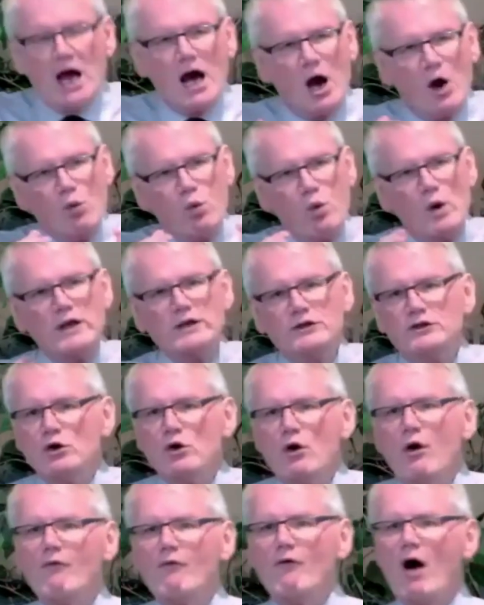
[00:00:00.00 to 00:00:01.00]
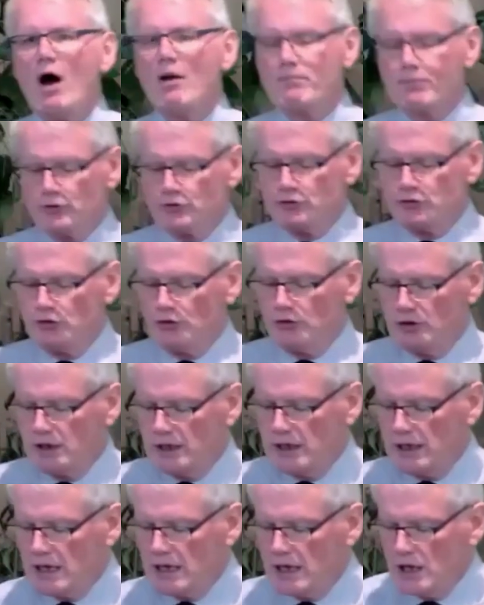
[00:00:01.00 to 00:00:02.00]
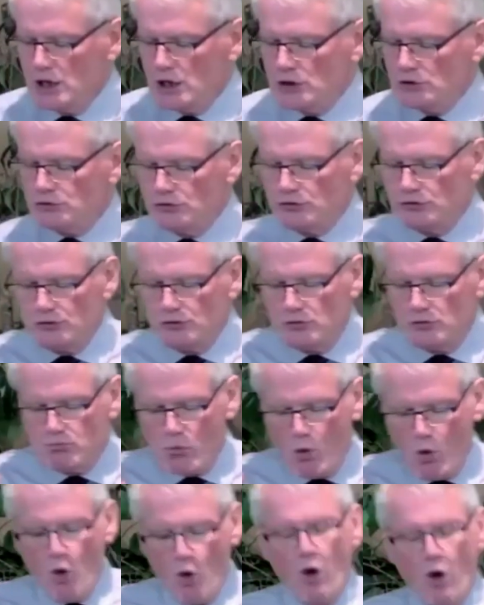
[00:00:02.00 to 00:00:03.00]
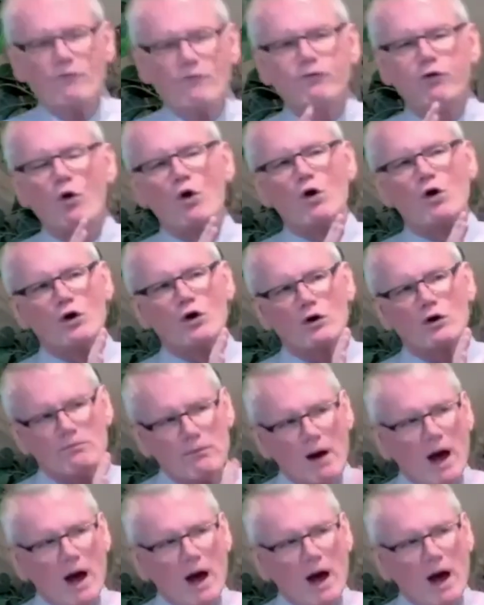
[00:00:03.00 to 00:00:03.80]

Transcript: a window of opportunity to do more for her